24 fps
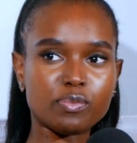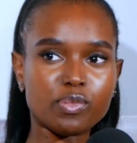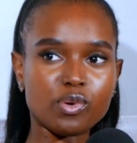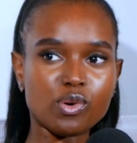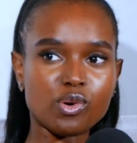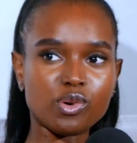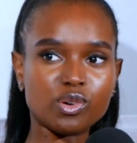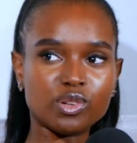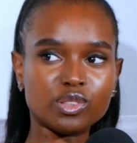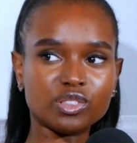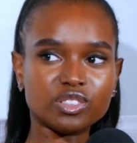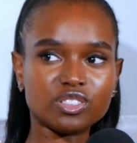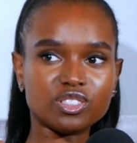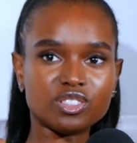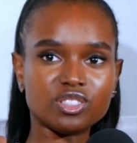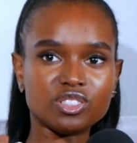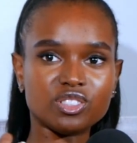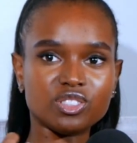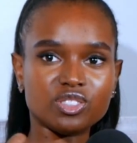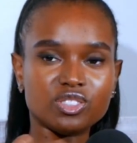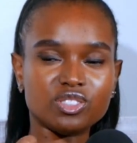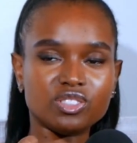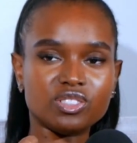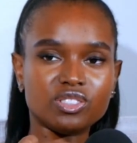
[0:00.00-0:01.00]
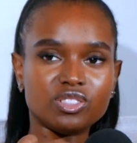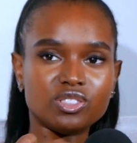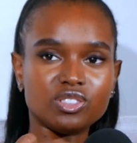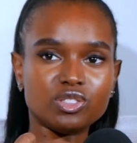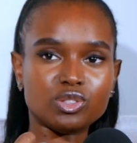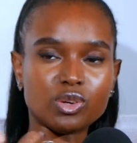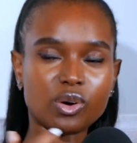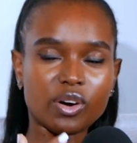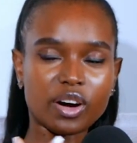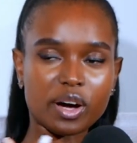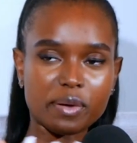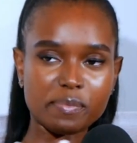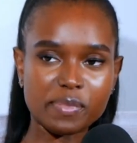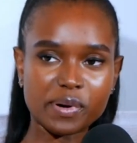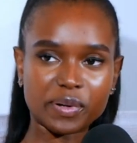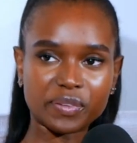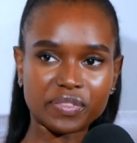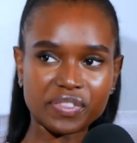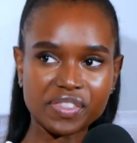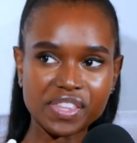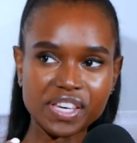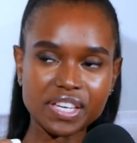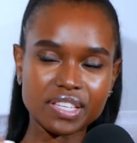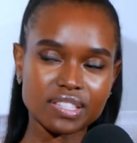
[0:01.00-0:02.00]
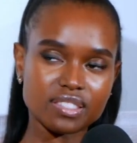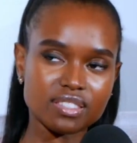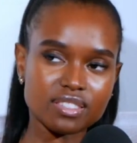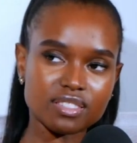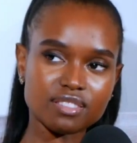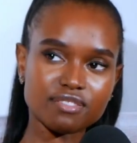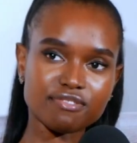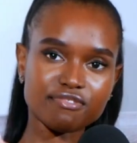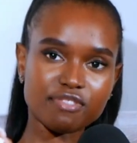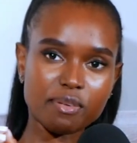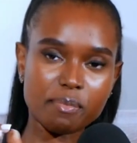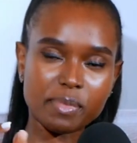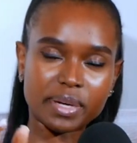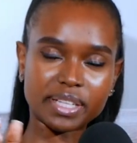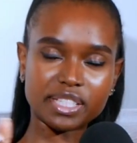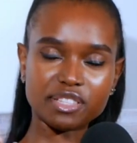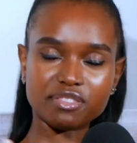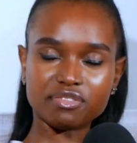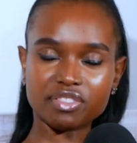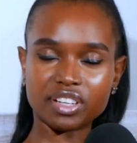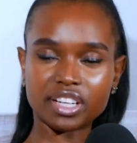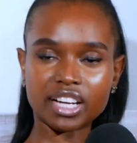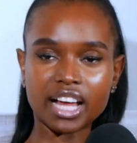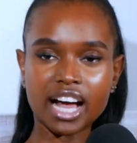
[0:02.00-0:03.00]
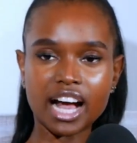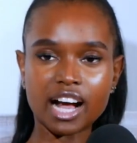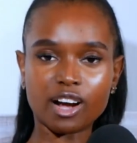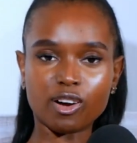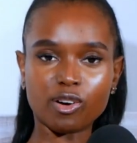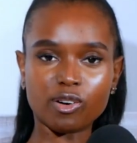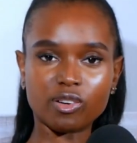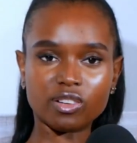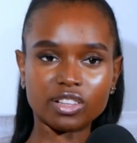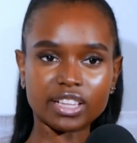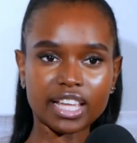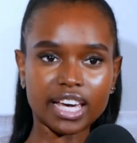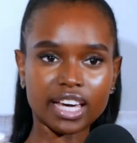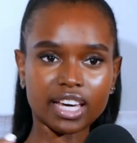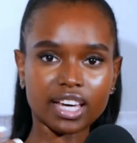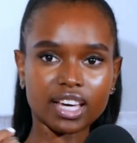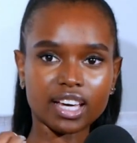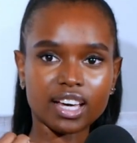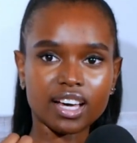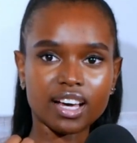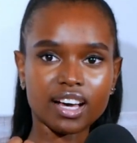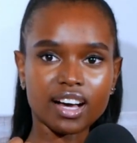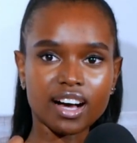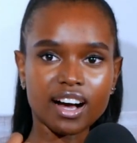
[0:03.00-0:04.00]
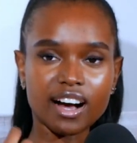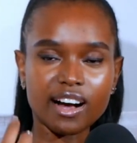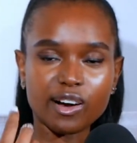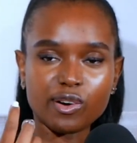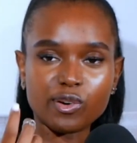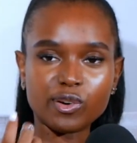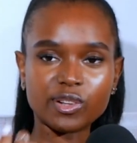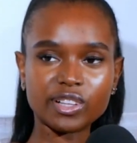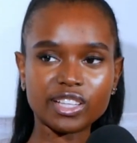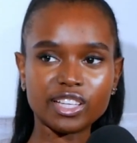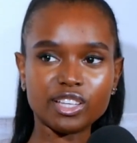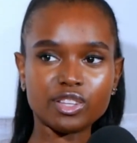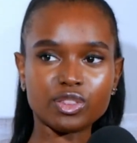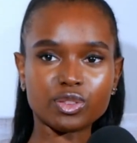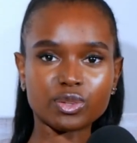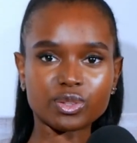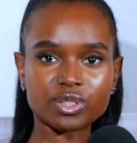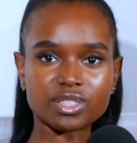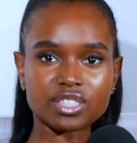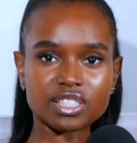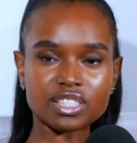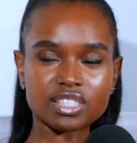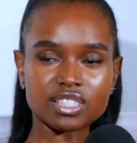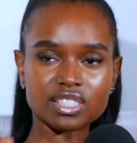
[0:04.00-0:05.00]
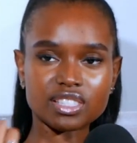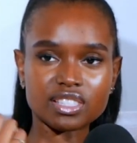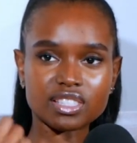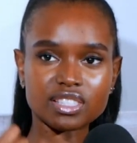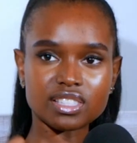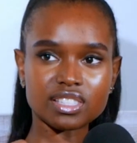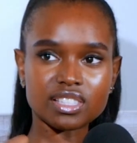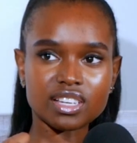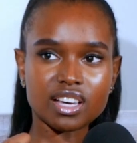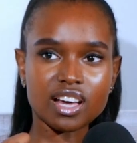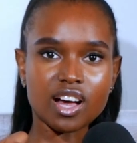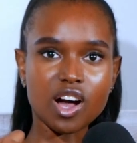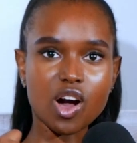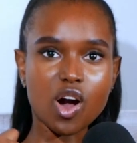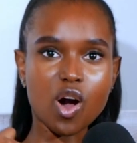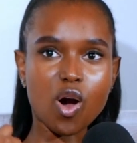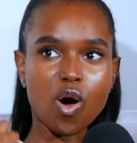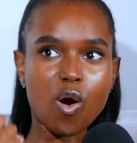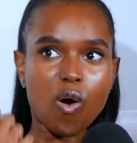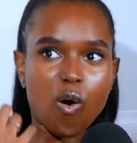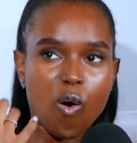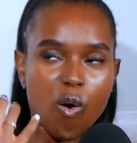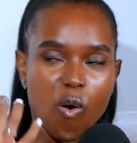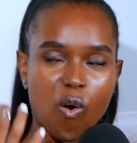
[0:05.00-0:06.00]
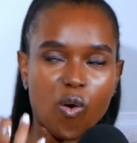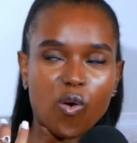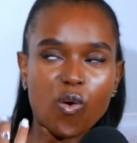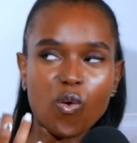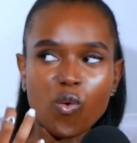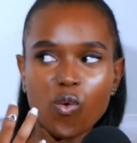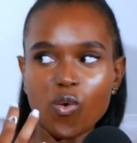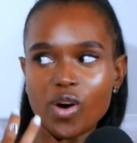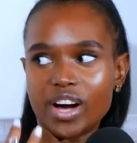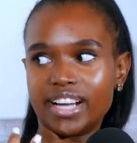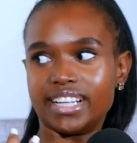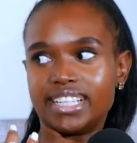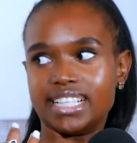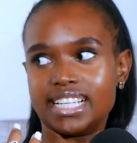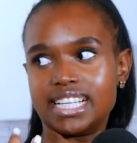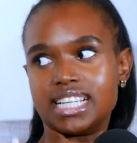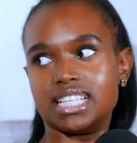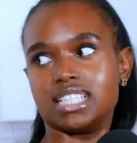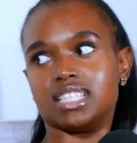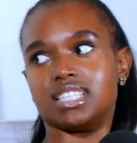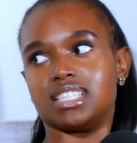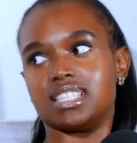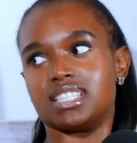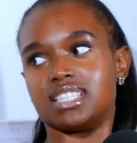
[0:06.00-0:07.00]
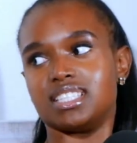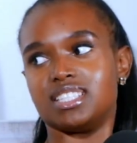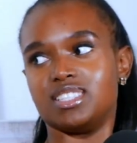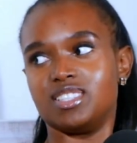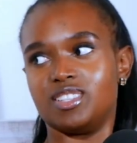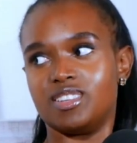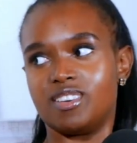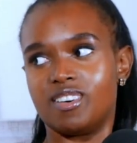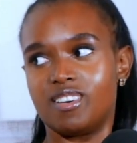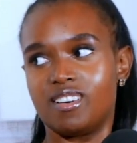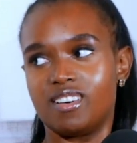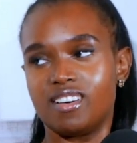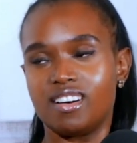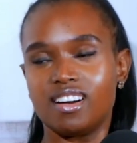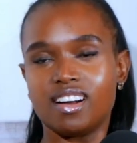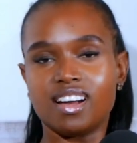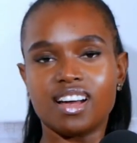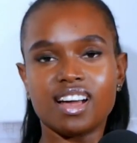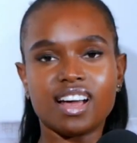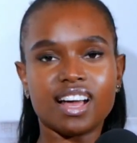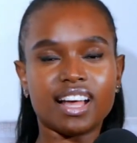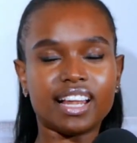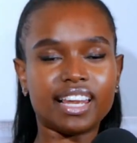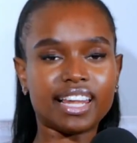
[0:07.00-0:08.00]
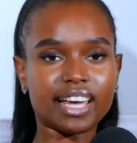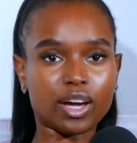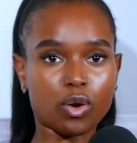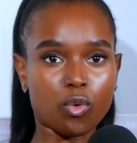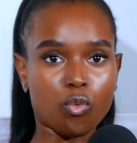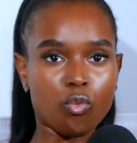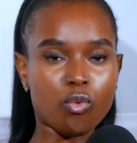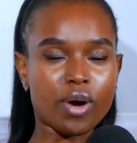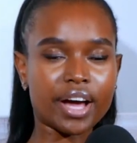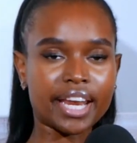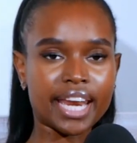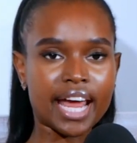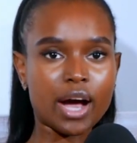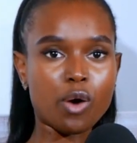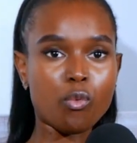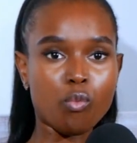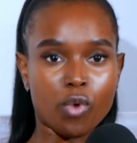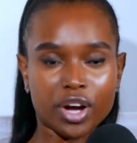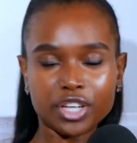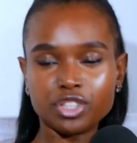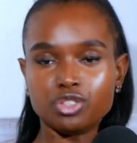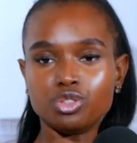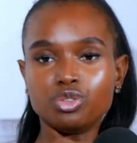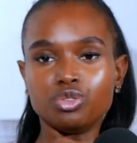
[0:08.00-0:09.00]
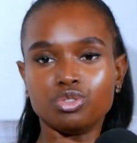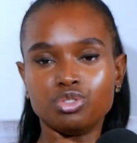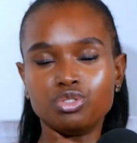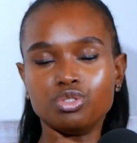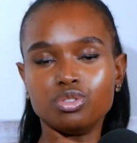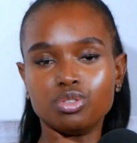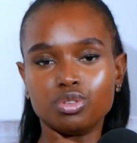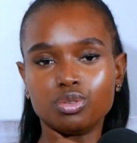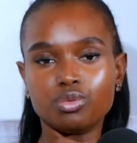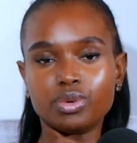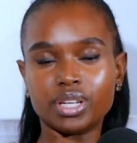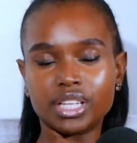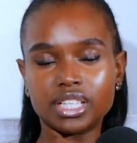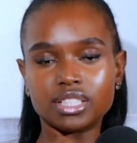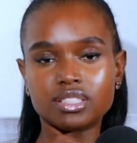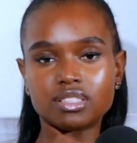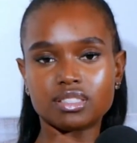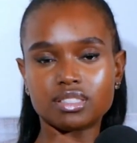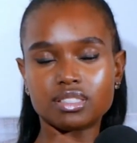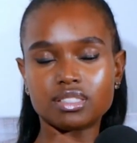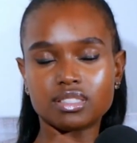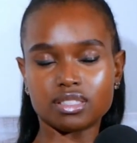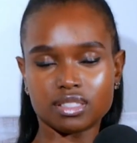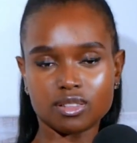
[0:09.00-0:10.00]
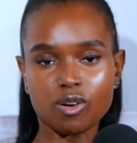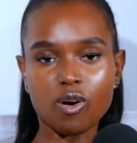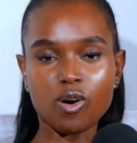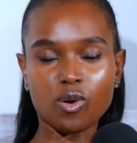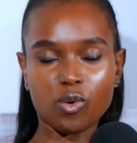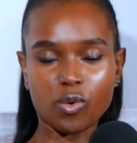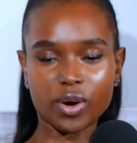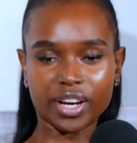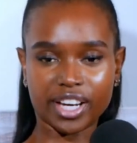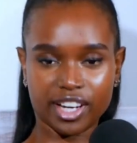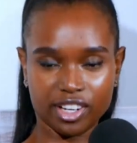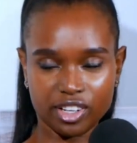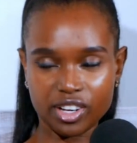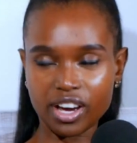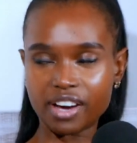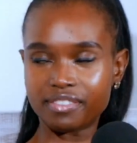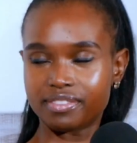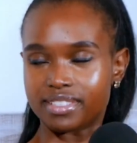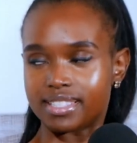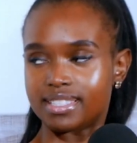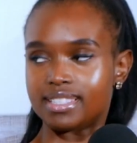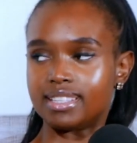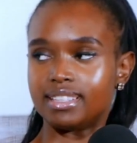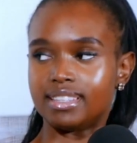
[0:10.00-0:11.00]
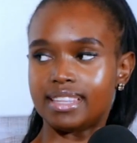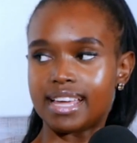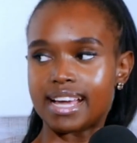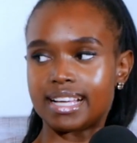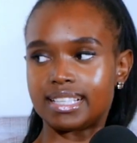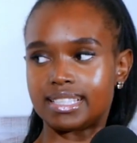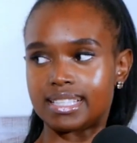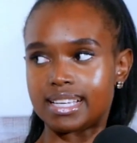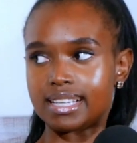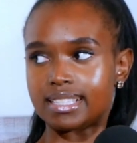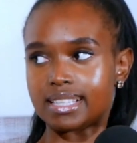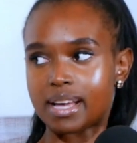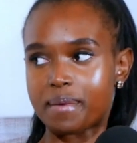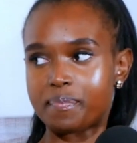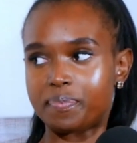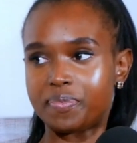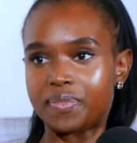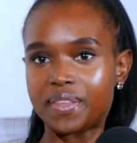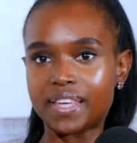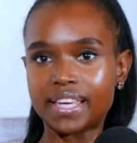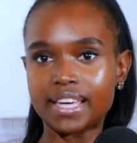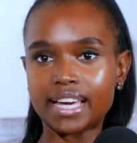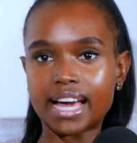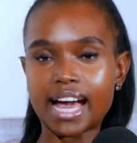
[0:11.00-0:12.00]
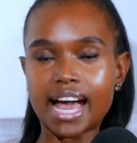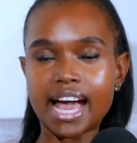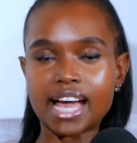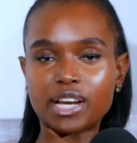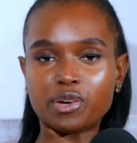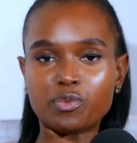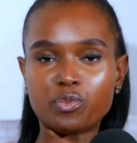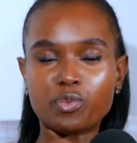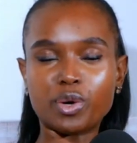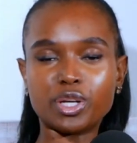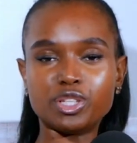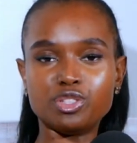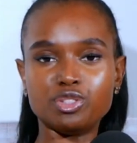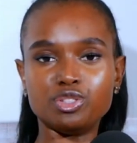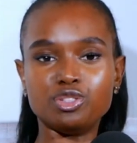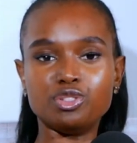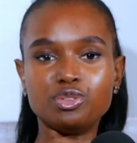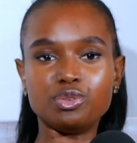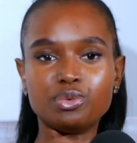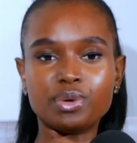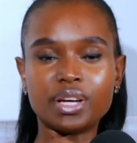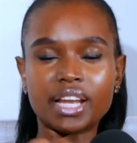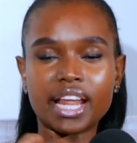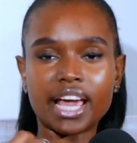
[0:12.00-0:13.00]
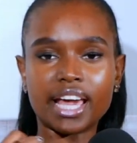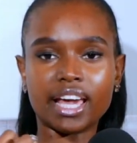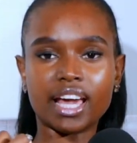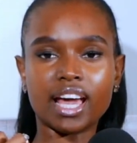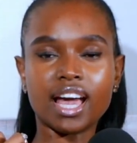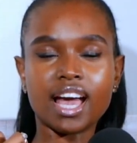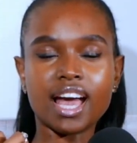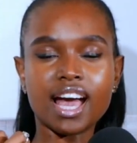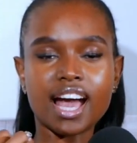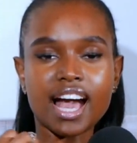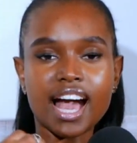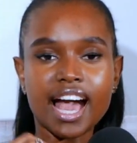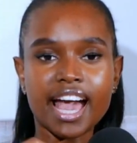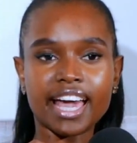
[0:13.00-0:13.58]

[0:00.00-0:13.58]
people to talk about things from a different angle. Like her whole ethos is awkwardness, yeah. you know? like what what do you do when it's awkward and you have to sit there and say something and what do you do when i